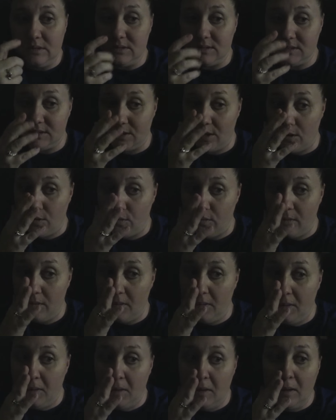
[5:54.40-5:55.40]
So,
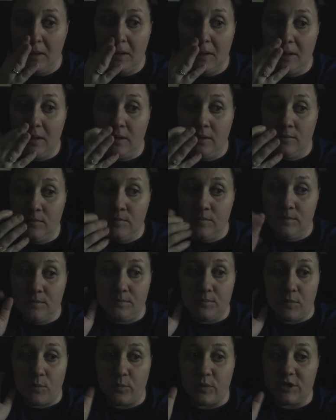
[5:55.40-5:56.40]

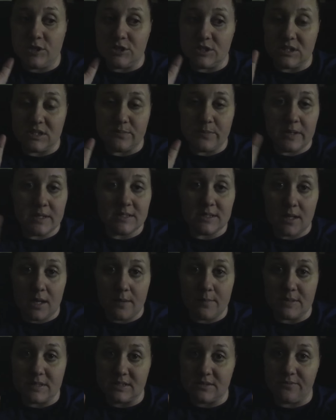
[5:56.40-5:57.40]
but we just spent
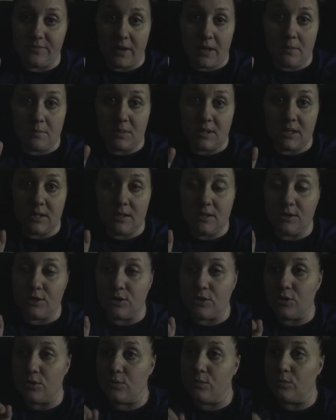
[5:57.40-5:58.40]
time as a family,
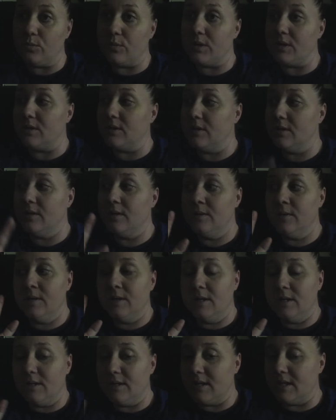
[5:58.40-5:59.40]
you know, with
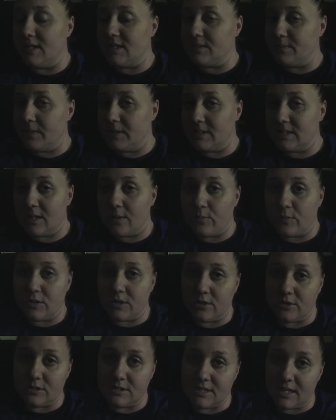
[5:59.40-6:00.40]
kids spend time with
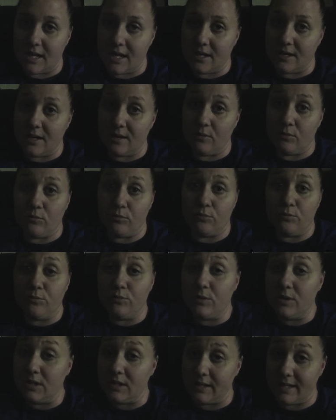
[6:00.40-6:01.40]
their dad,
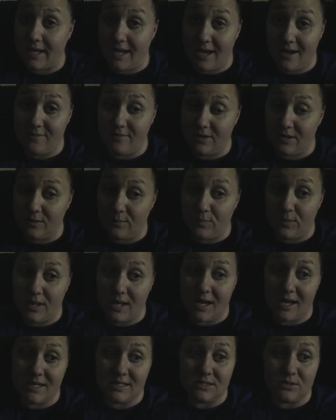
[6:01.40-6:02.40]
really having a
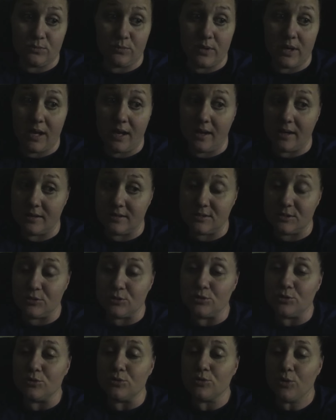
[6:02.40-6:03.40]
blast. We had
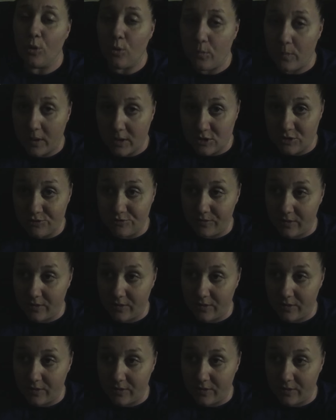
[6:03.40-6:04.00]
so much